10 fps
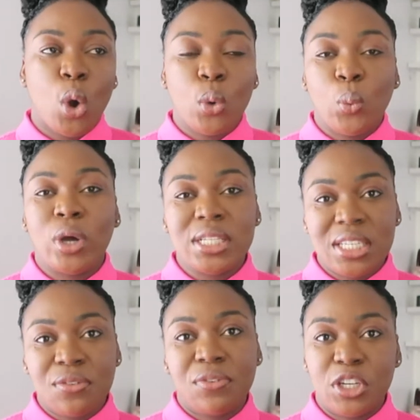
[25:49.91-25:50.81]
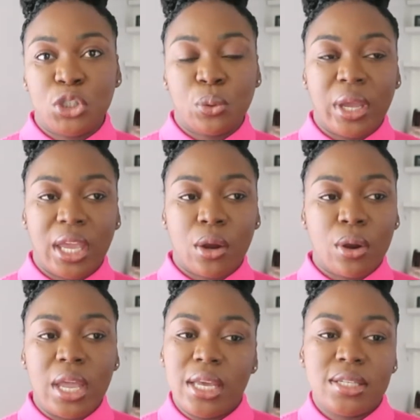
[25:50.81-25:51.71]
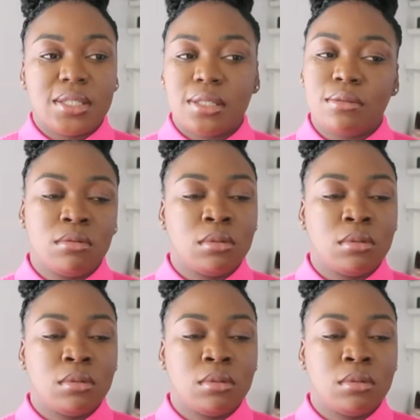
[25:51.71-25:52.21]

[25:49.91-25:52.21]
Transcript: unwanted facial hair it's